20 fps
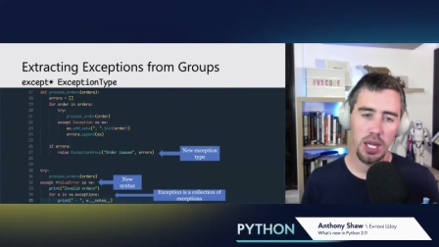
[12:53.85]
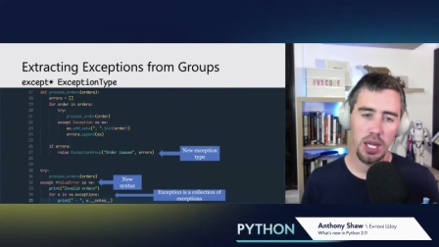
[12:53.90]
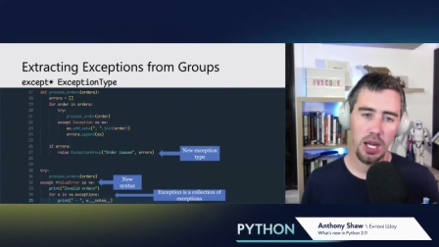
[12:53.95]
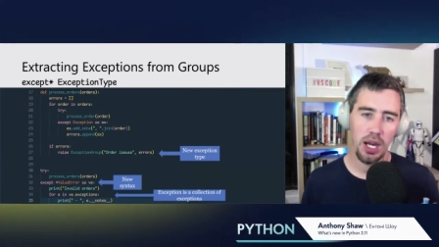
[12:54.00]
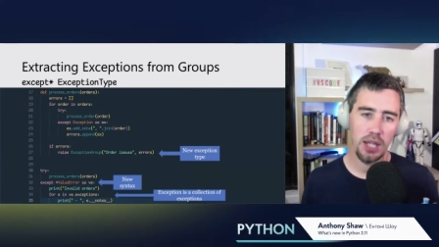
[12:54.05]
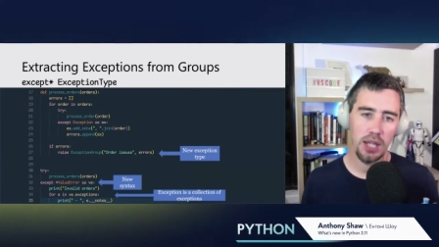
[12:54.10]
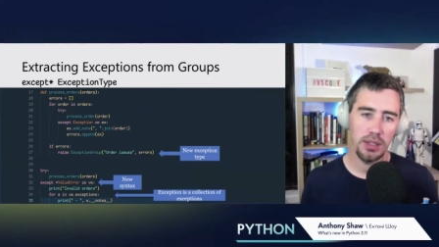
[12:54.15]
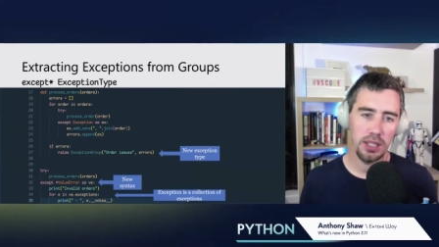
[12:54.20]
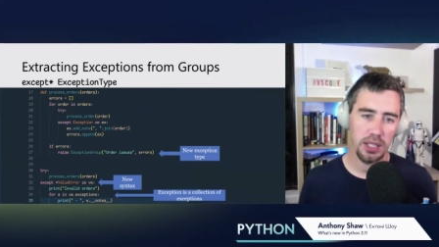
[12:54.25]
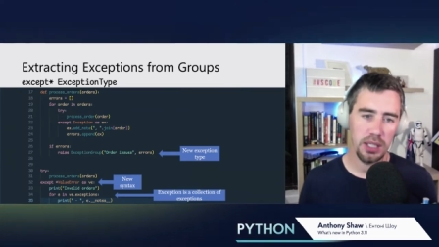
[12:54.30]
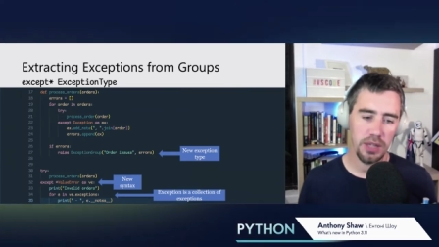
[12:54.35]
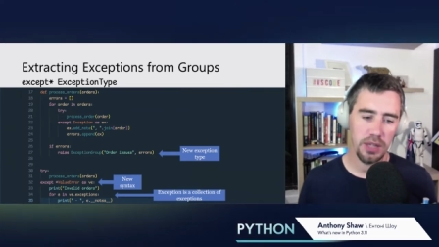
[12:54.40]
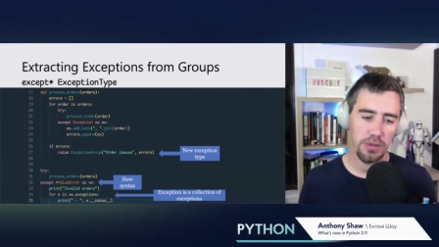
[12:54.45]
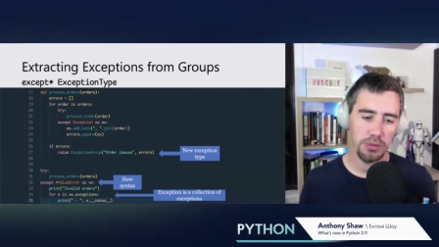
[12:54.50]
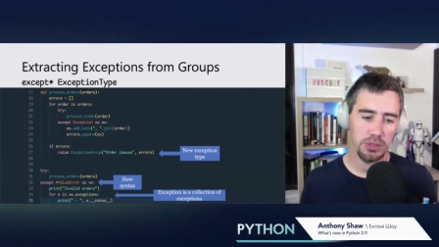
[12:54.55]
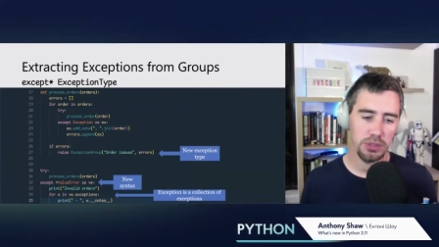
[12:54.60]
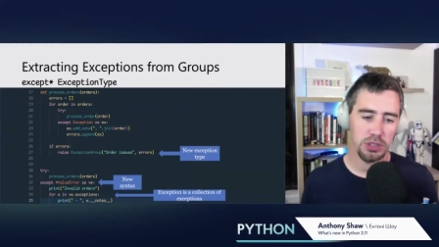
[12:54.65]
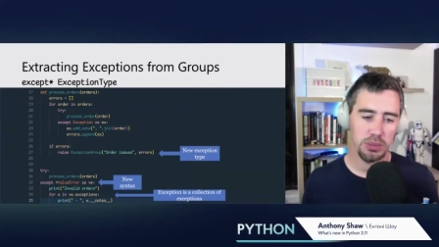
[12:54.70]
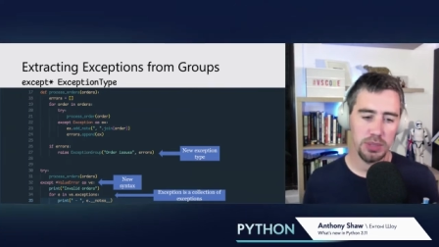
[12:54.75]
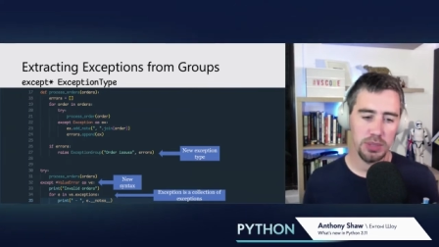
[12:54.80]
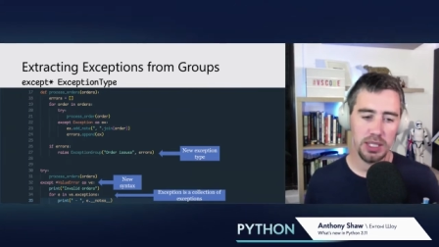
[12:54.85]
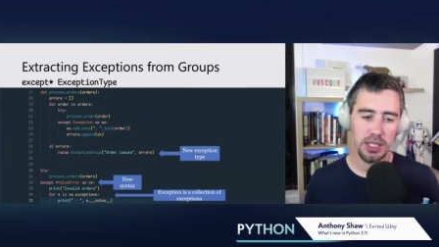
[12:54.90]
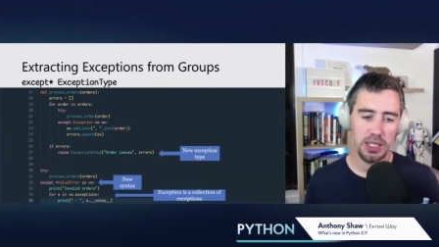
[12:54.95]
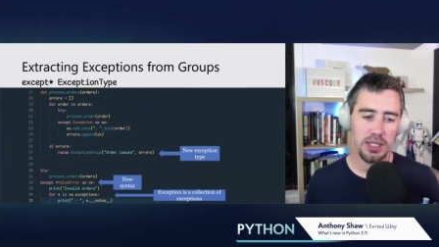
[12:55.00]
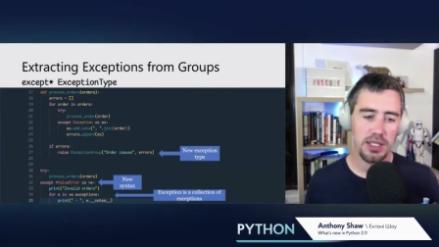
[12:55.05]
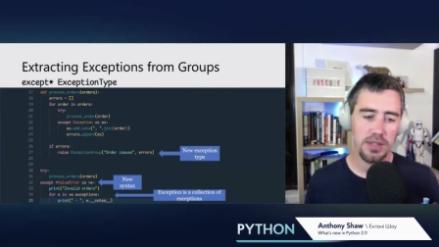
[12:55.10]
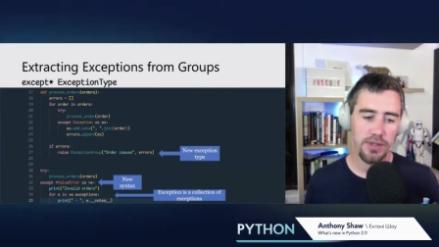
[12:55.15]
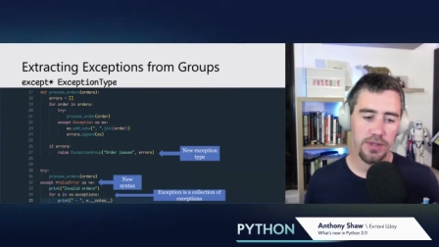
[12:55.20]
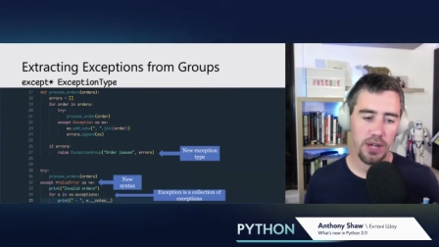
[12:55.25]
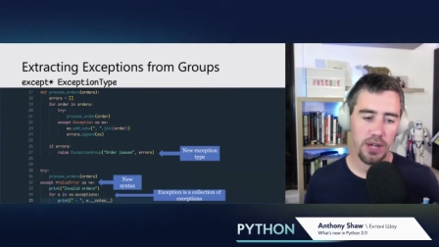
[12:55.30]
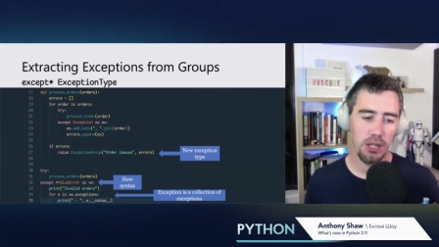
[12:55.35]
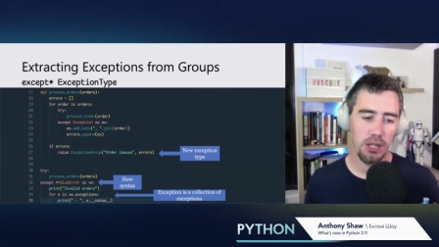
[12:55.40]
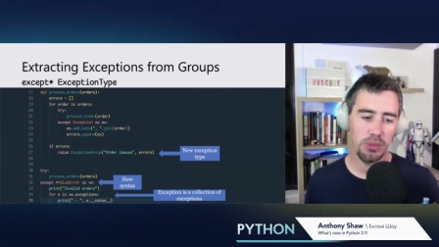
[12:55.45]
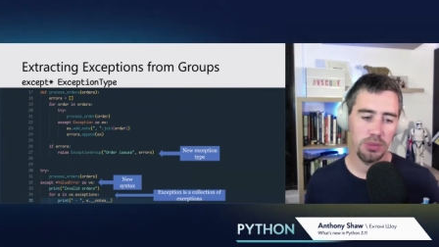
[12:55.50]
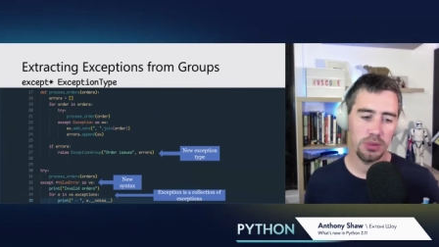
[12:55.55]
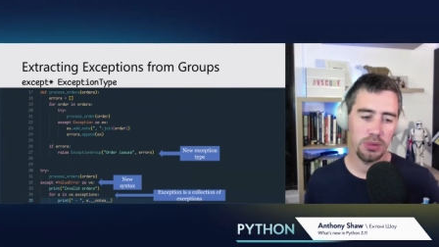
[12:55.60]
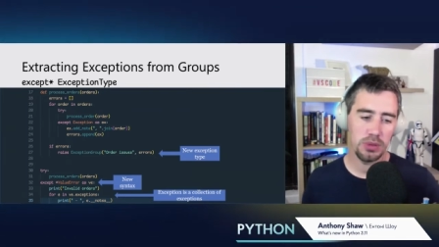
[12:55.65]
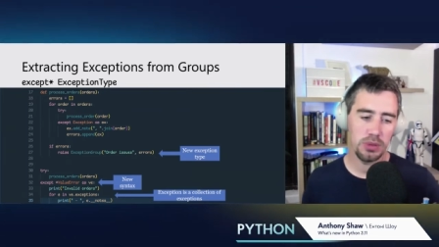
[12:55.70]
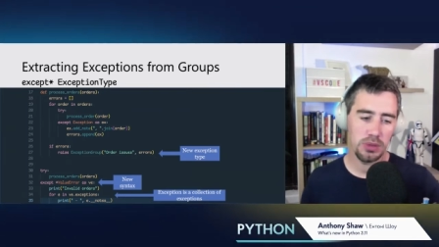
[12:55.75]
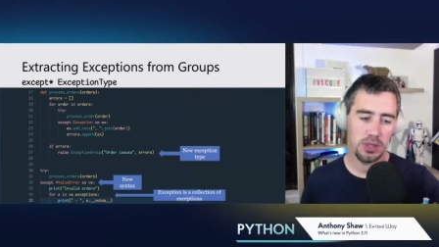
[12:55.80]
and then give them to me as the
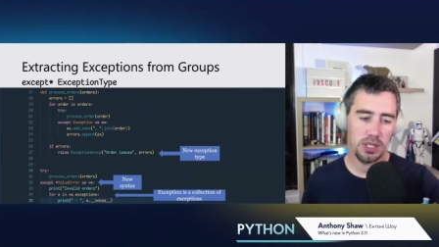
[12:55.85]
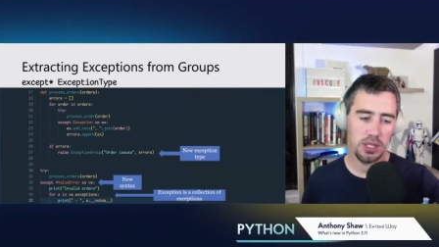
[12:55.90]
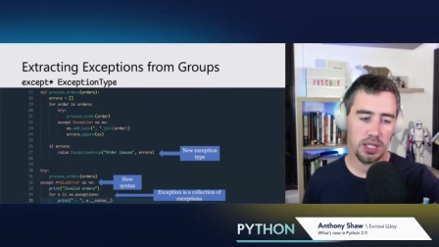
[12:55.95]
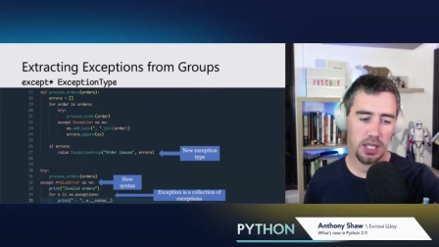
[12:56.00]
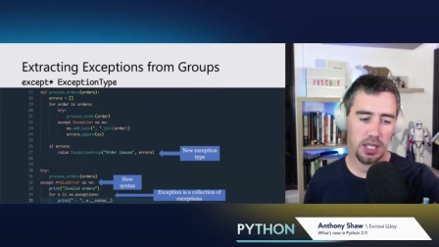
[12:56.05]
variable,